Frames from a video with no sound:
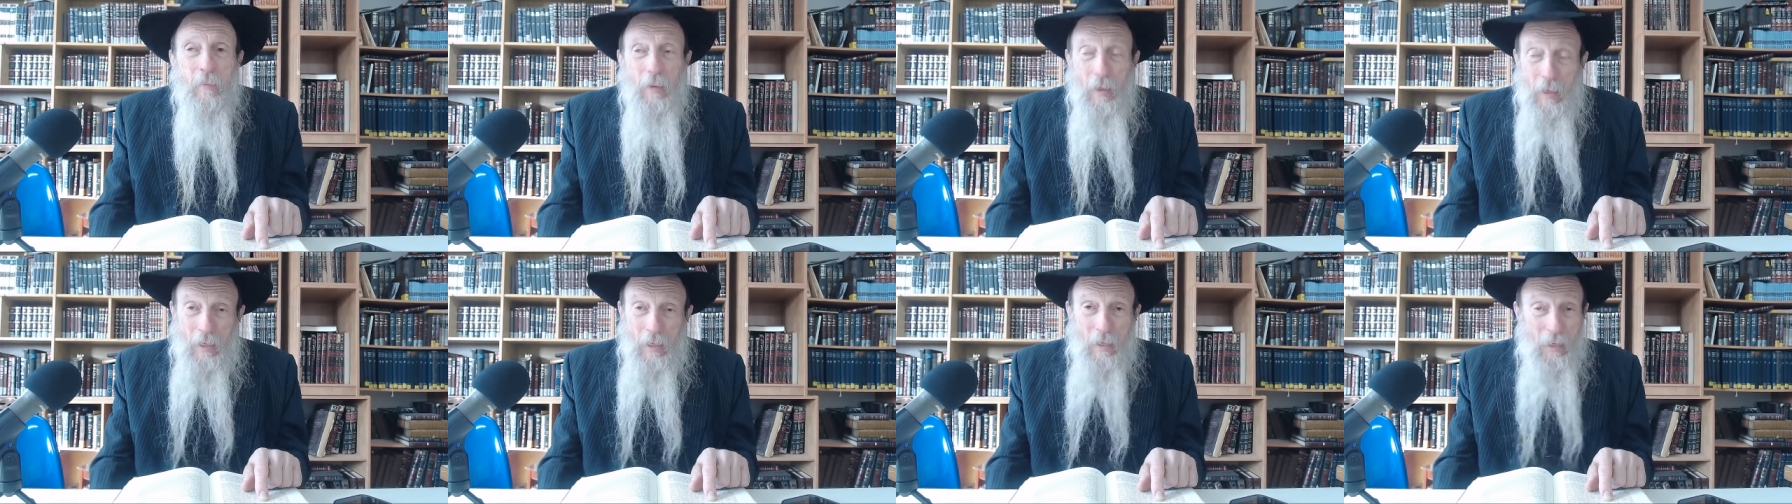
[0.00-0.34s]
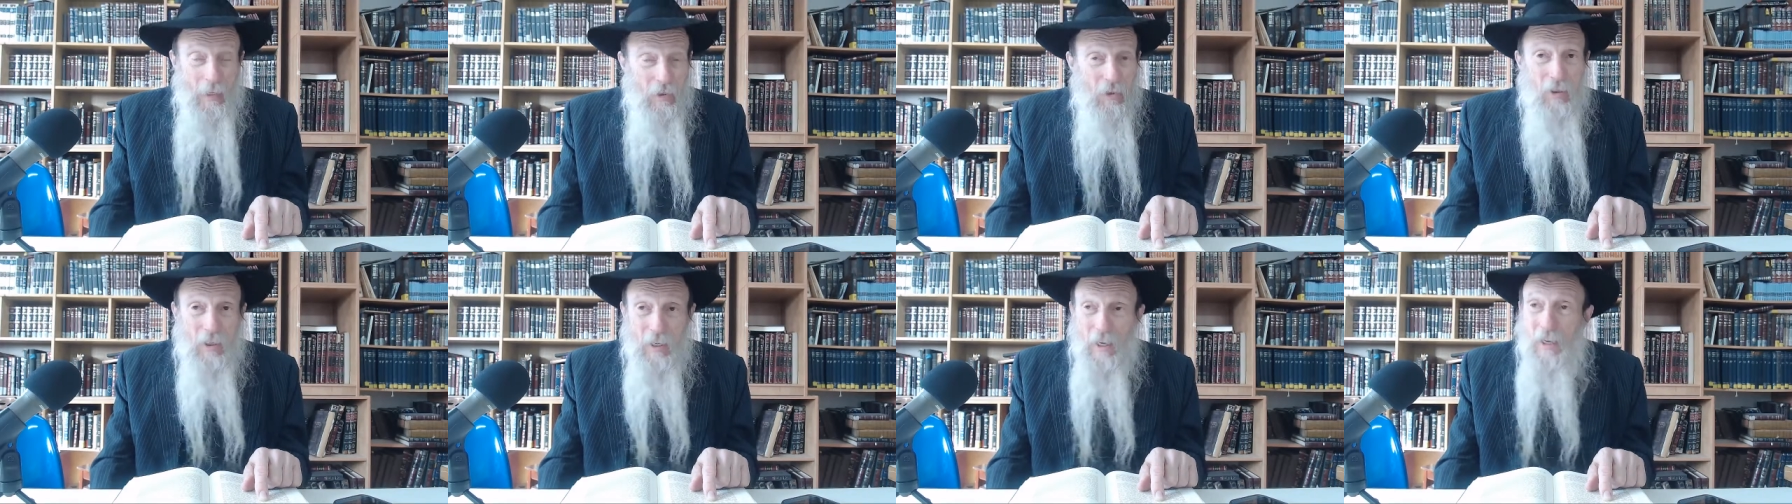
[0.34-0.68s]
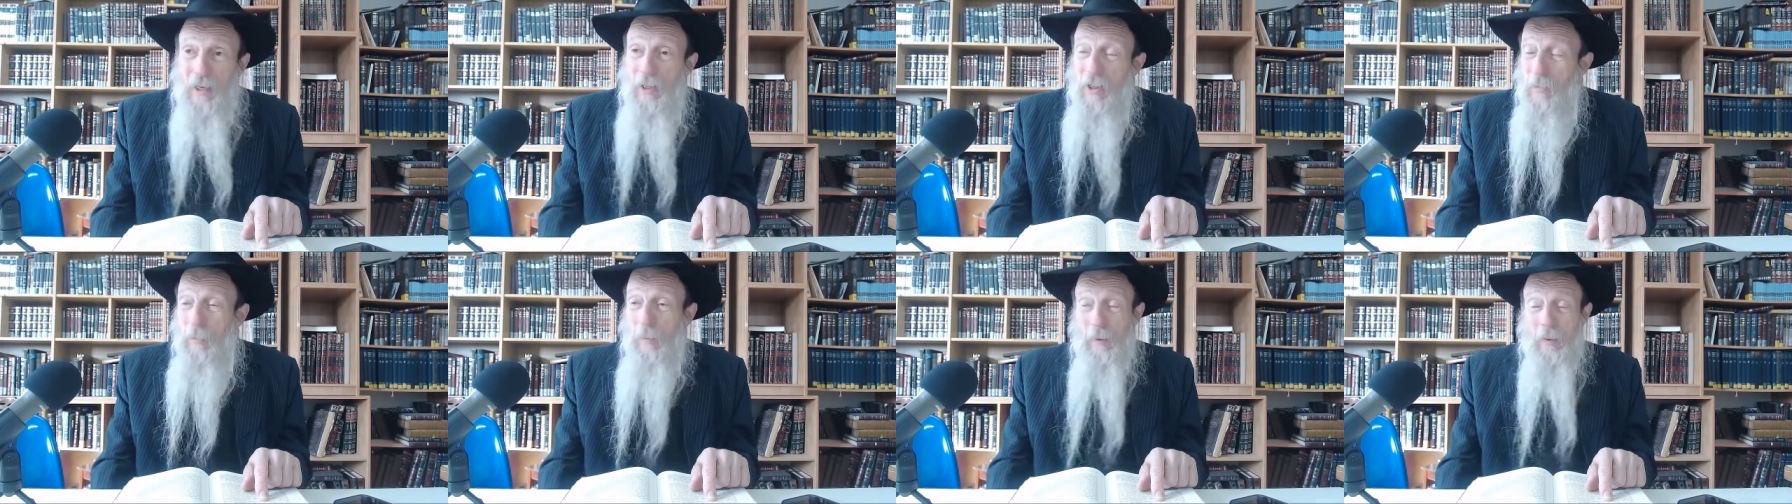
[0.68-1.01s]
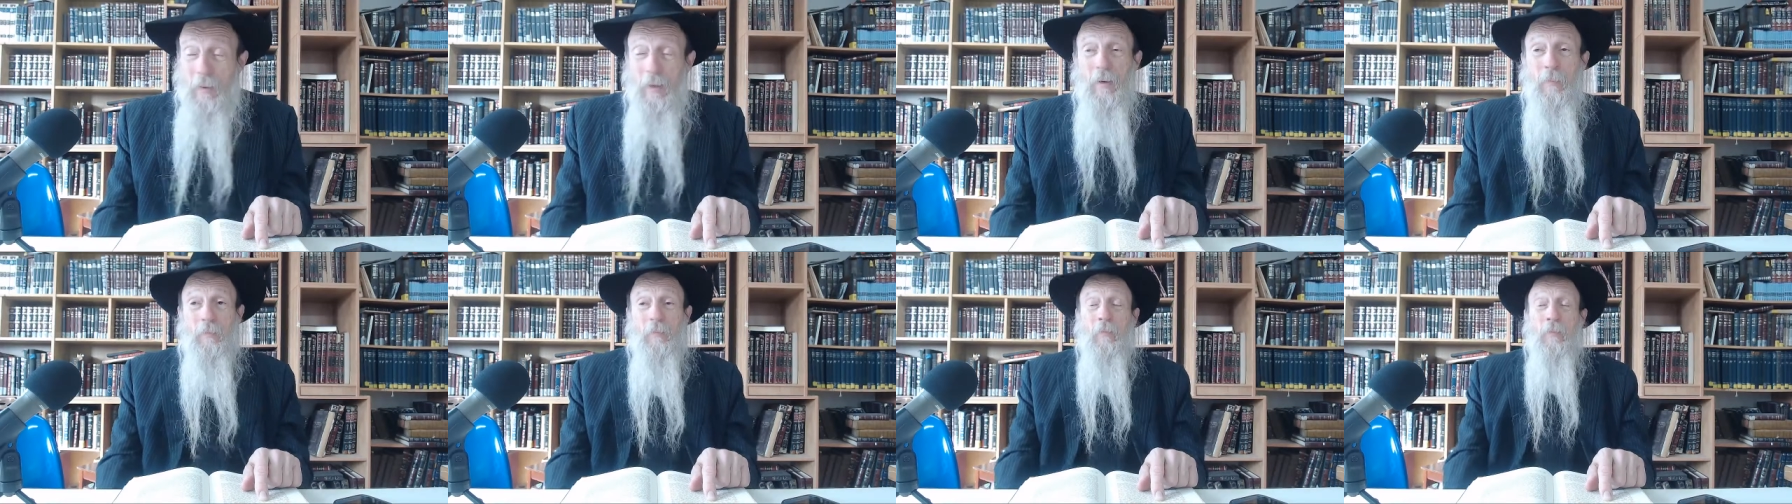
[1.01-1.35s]
It says,
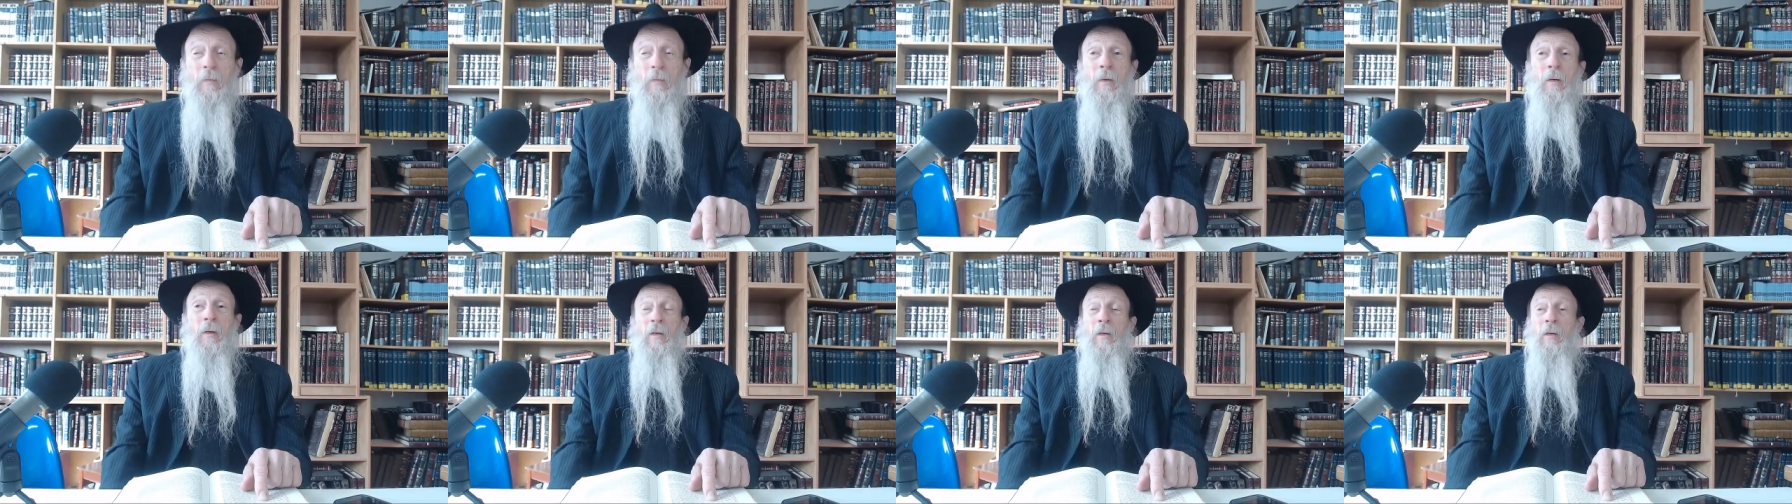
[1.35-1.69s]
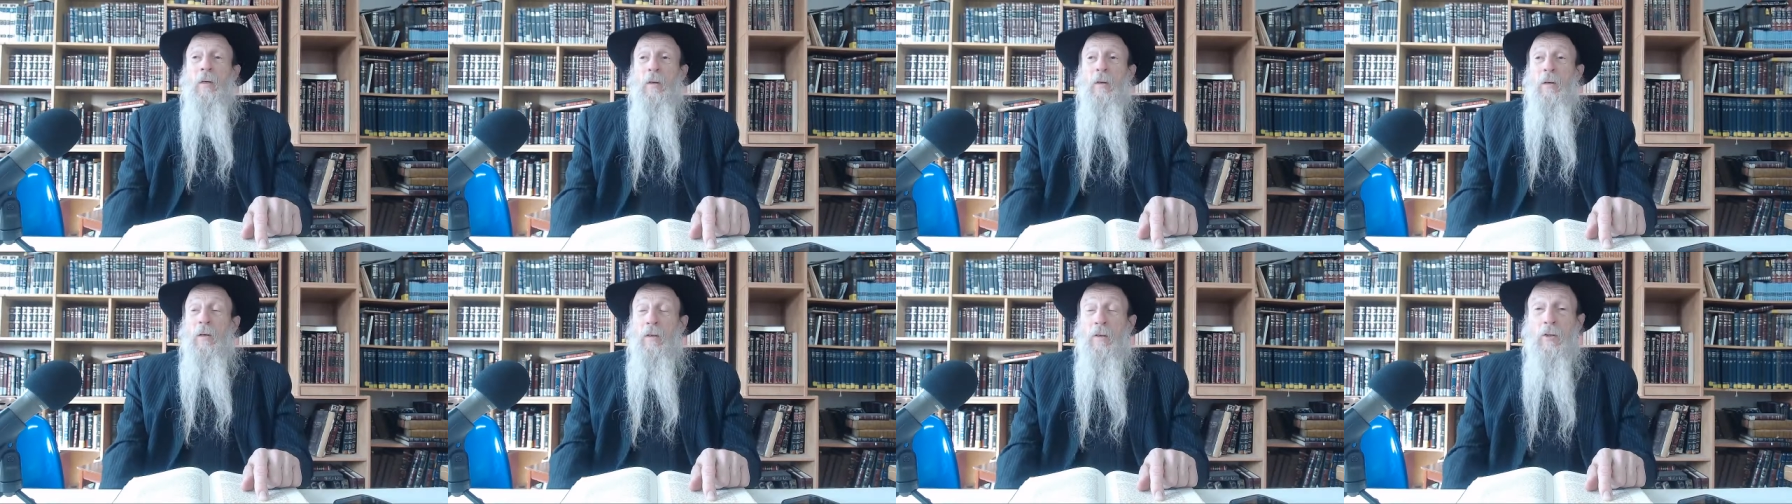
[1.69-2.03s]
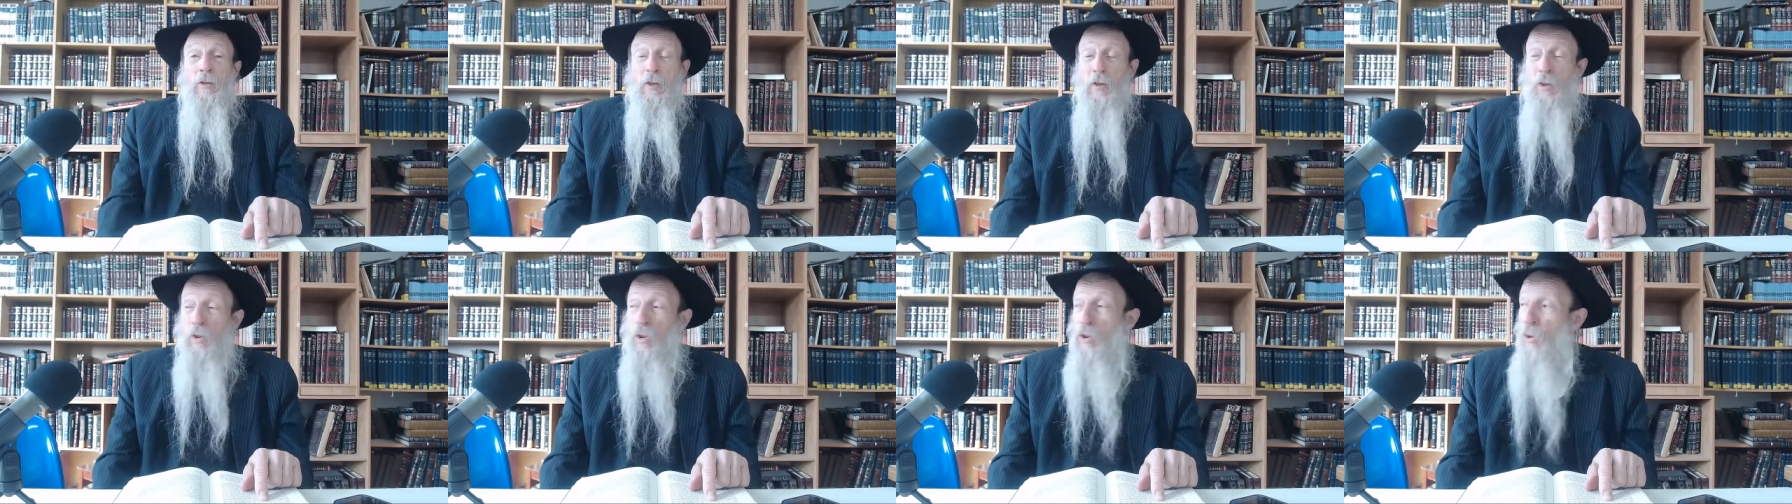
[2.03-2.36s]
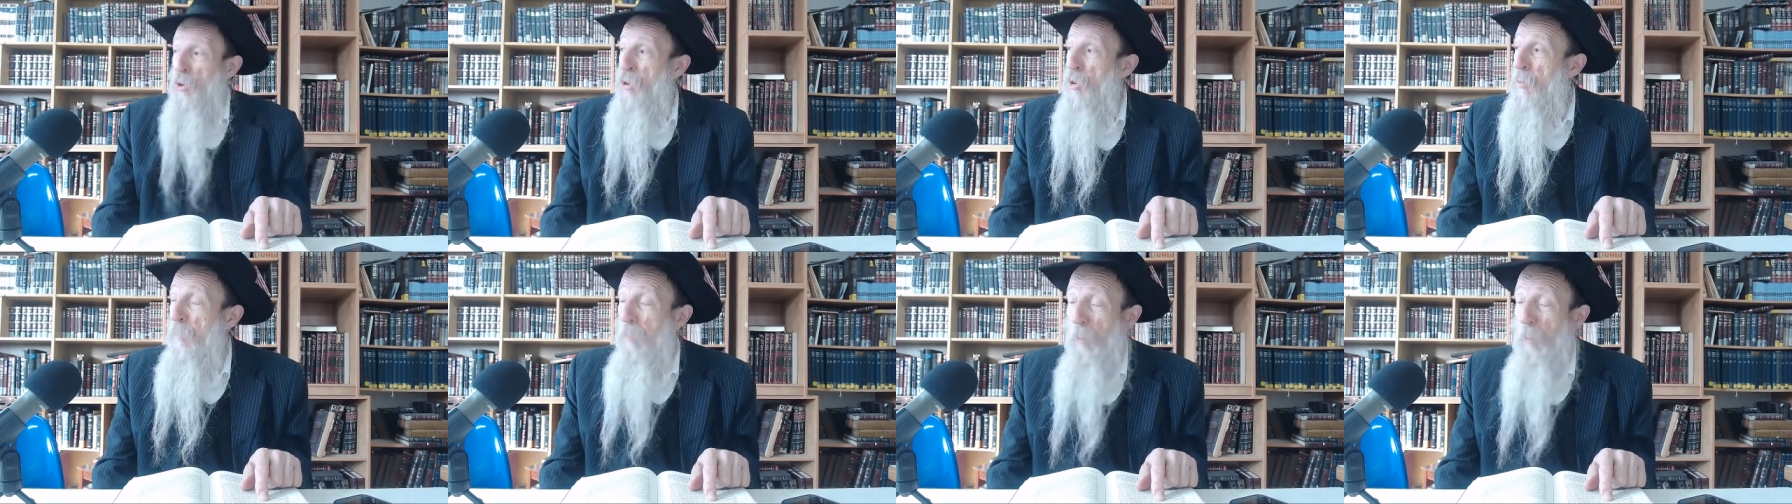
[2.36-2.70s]
but you're
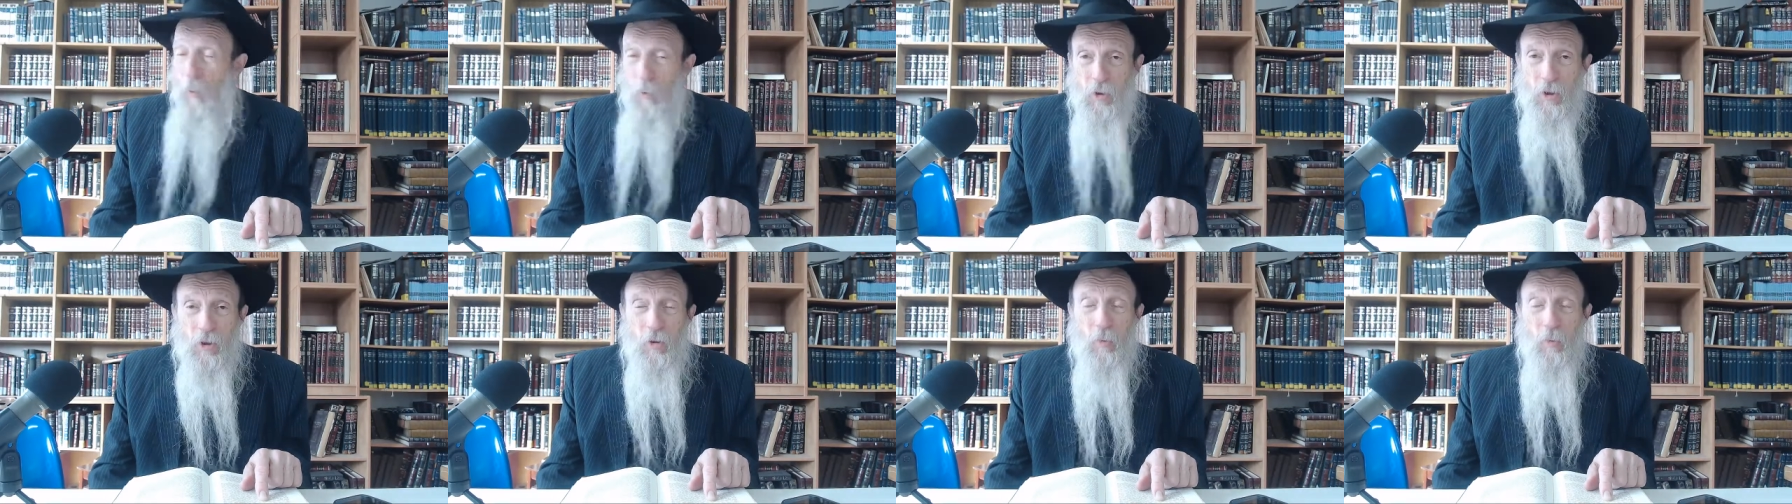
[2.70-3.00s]
supposed